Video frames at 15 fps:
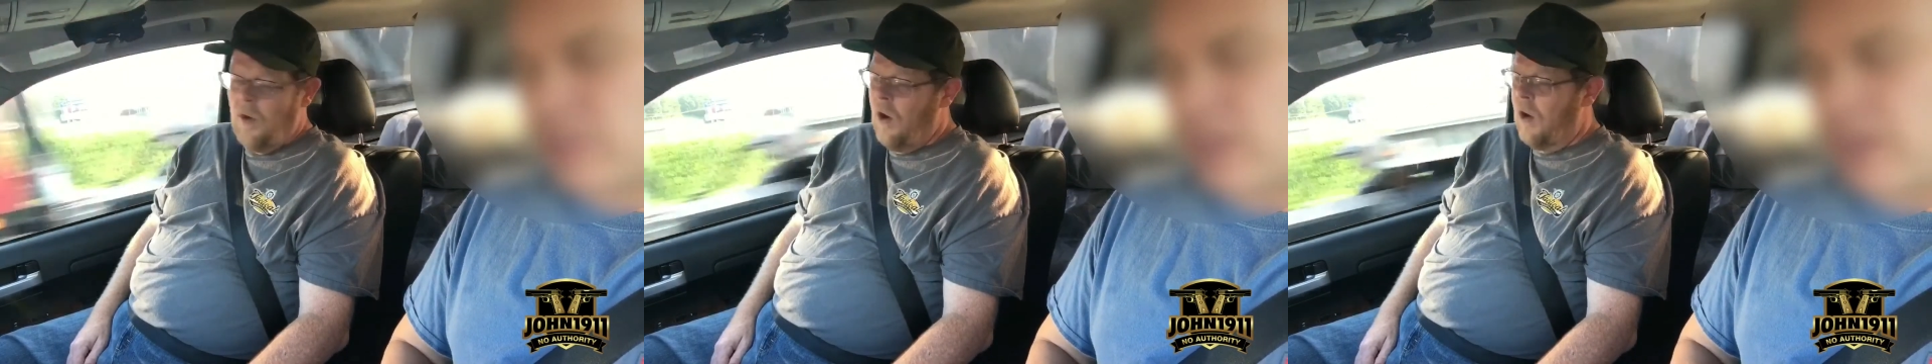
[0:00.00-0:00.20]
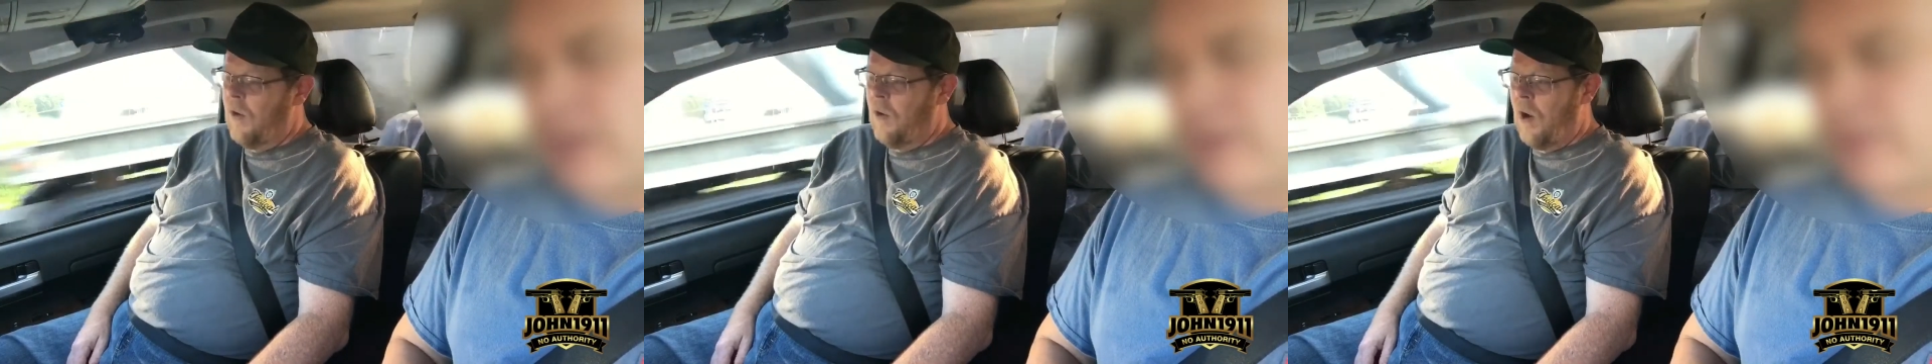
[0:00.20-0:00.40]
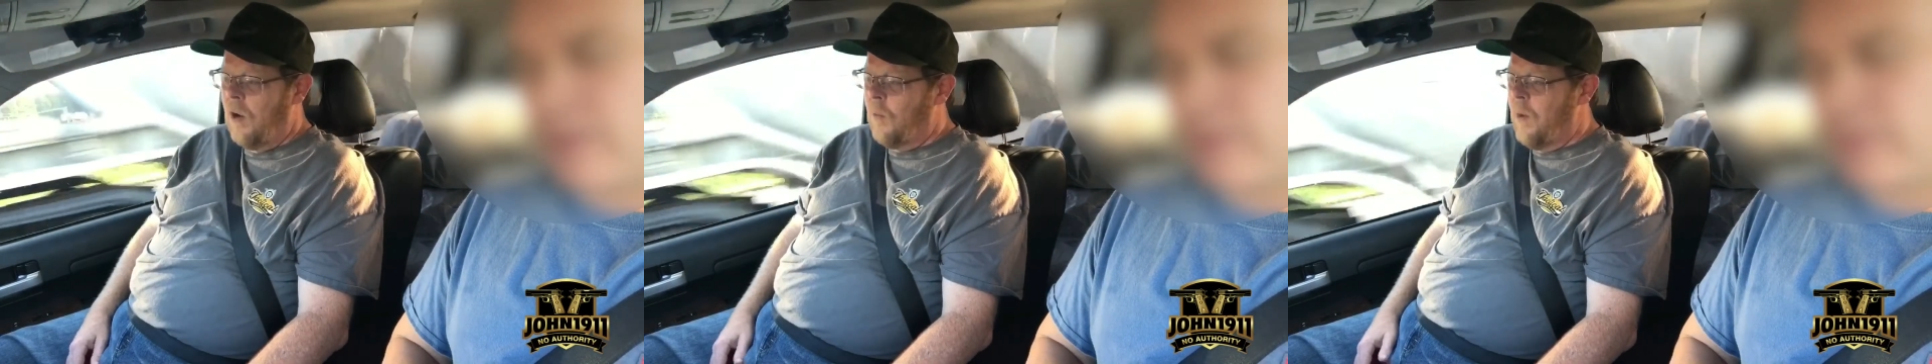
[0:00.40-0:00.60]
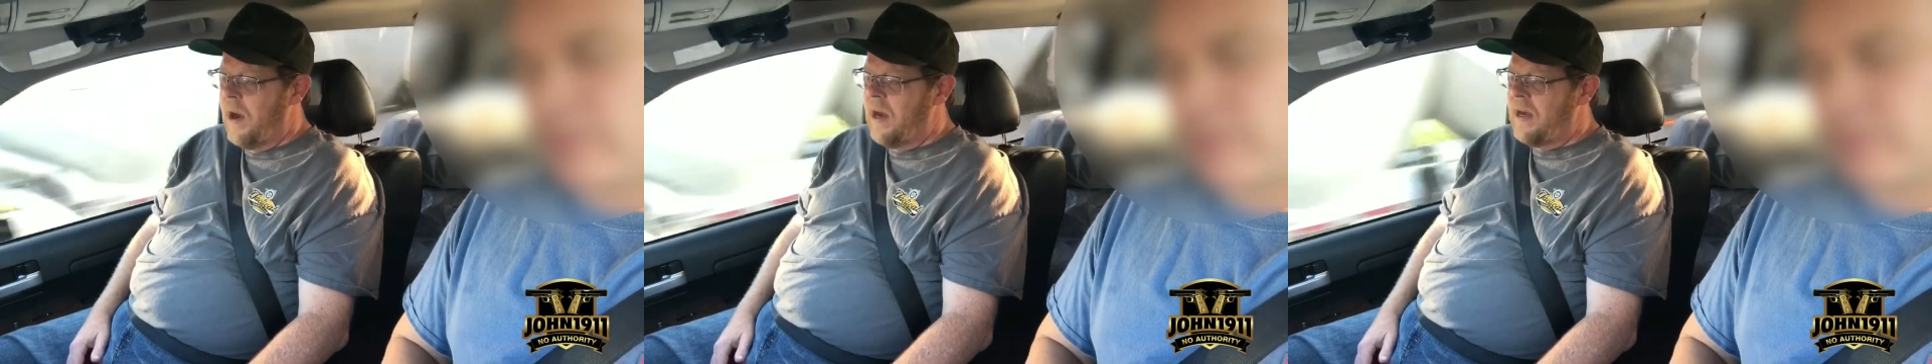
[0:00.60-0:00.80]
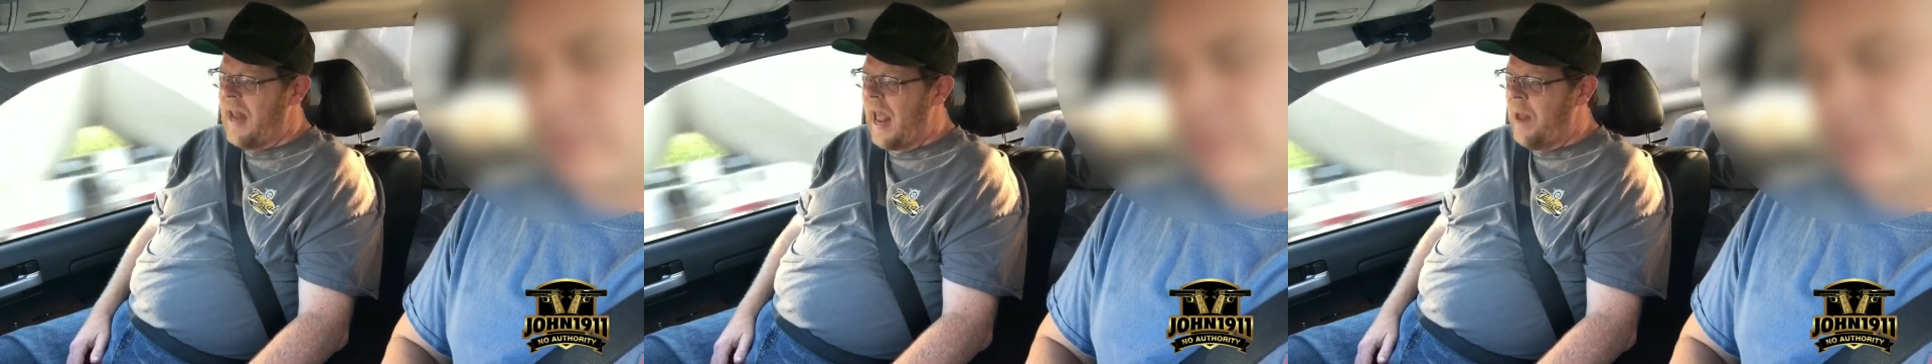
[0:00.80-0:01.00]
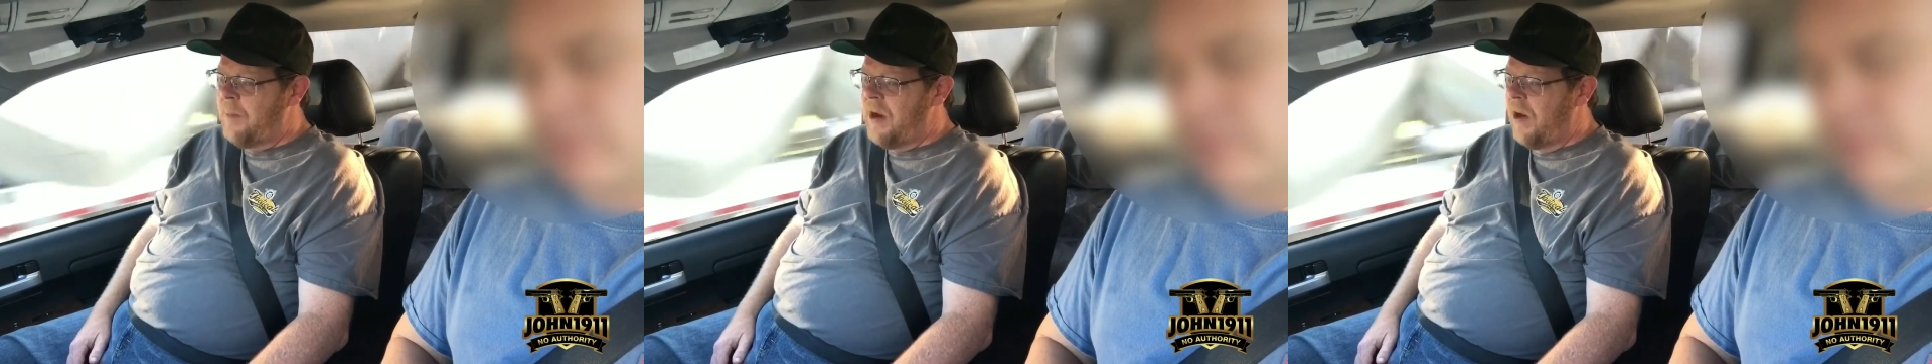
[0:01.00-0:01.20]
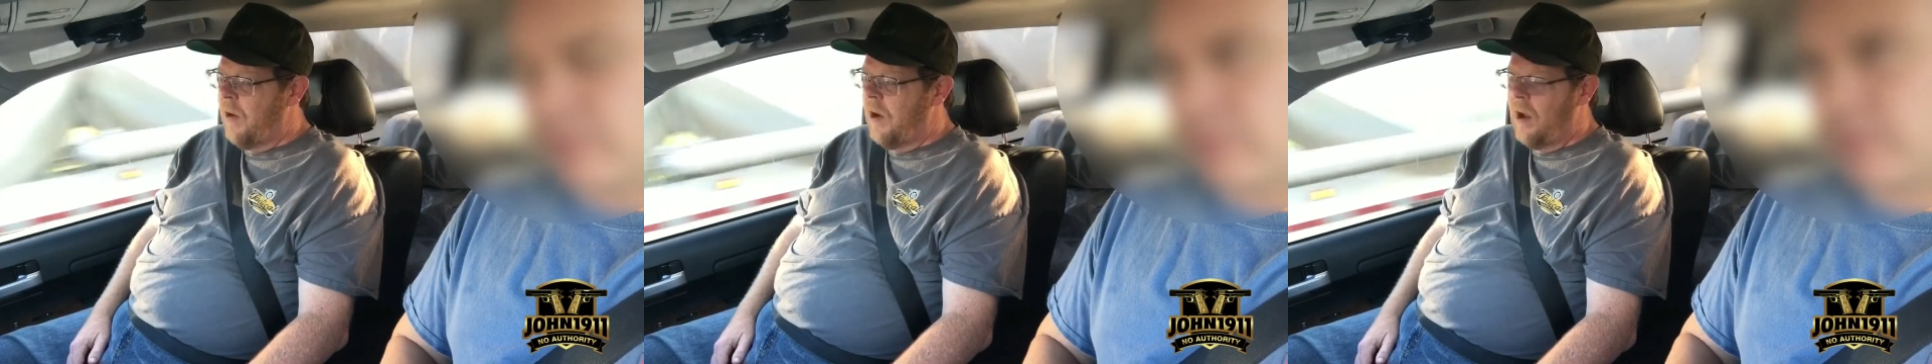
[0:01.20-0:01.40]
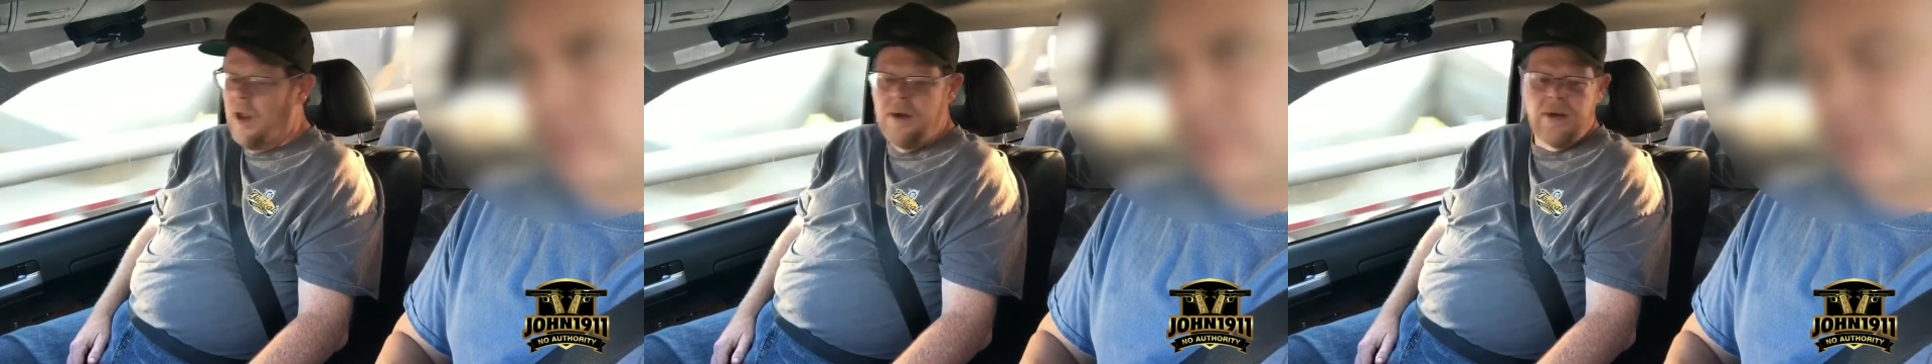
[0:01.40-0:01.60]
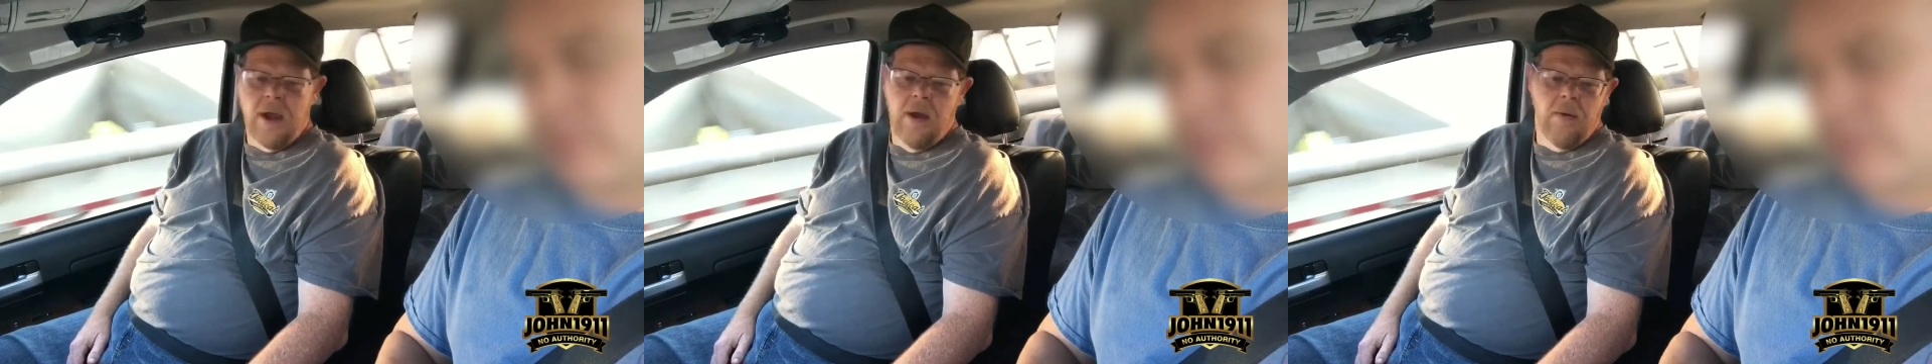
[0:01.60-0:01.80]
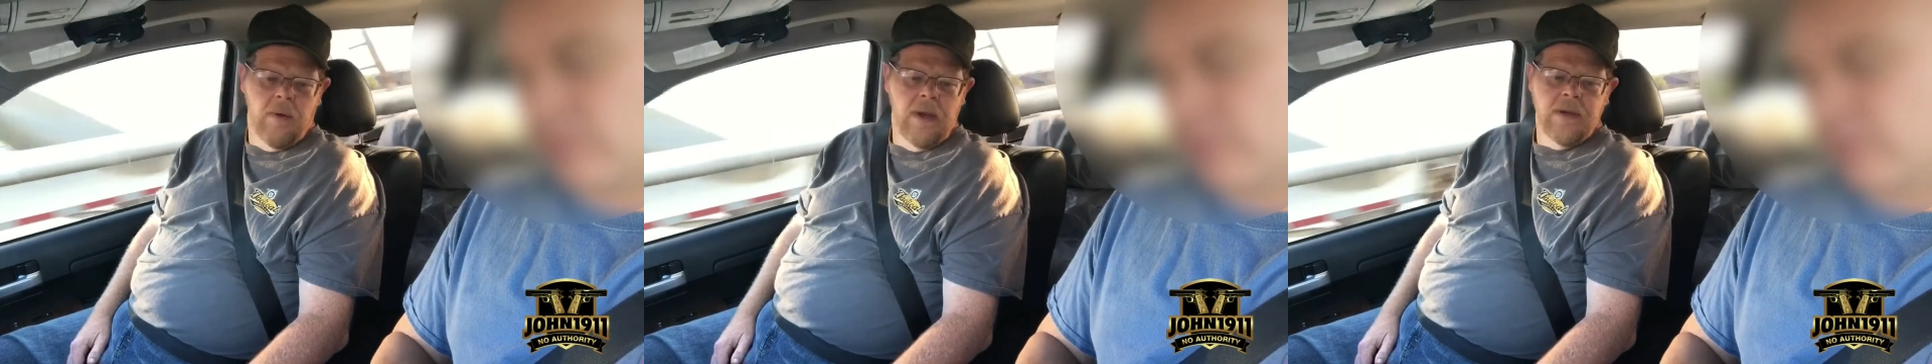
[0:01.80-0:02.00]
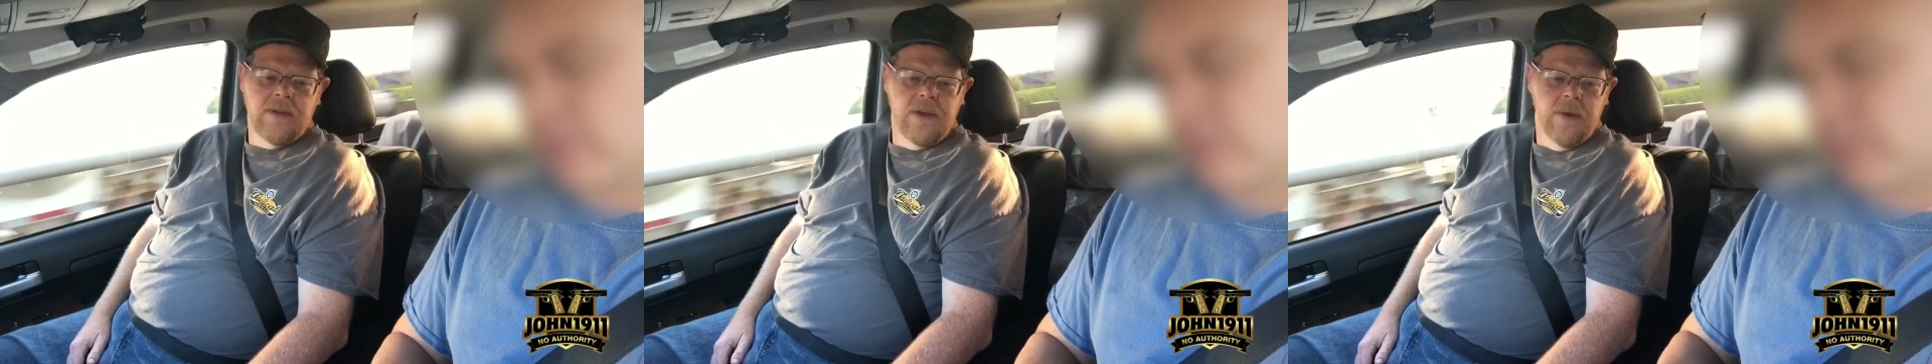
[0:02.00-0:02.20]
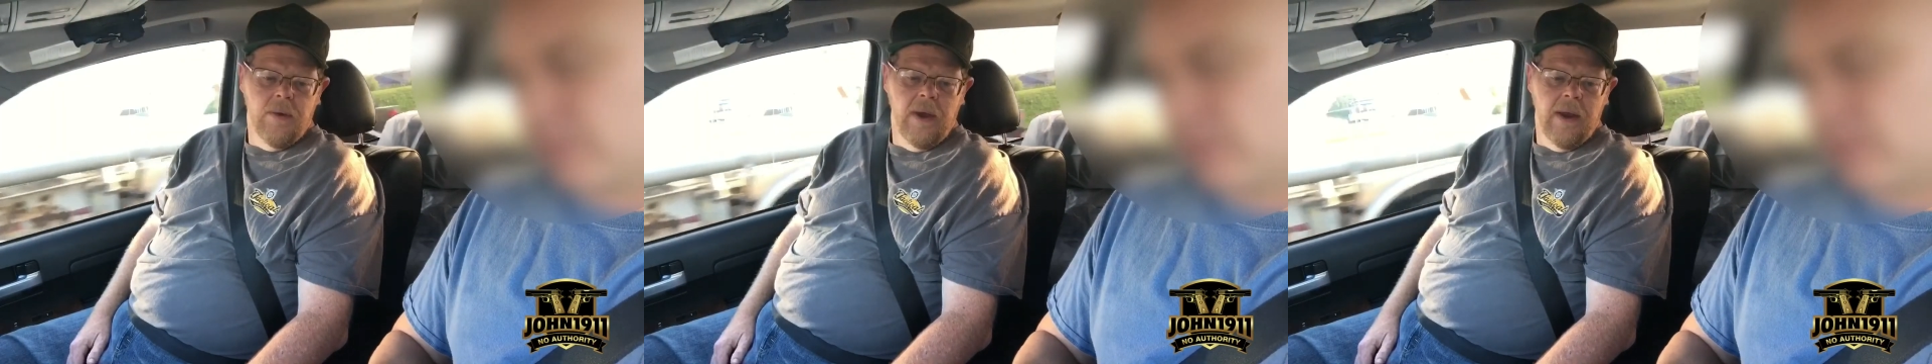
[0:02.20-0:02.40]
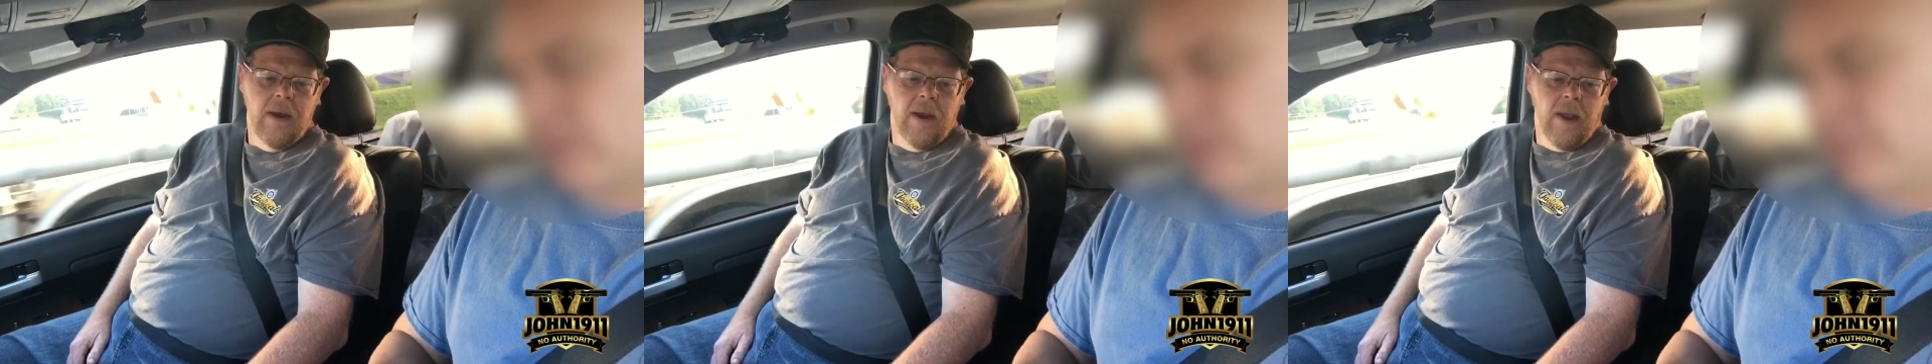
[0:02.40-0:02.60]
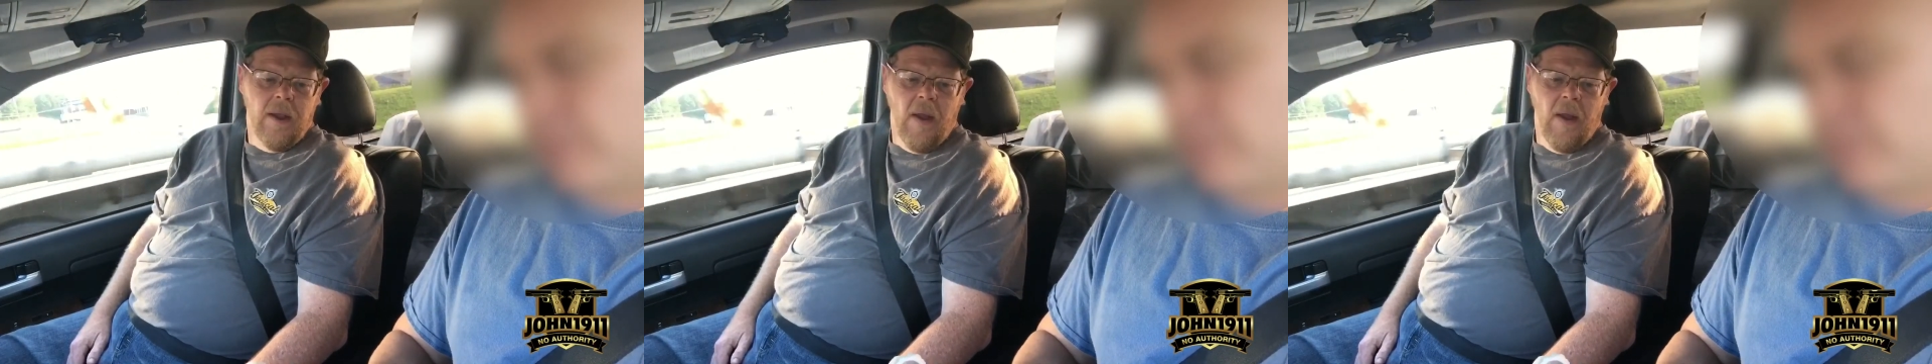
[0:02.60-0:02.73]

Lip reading: You're already damn near a hundo into it,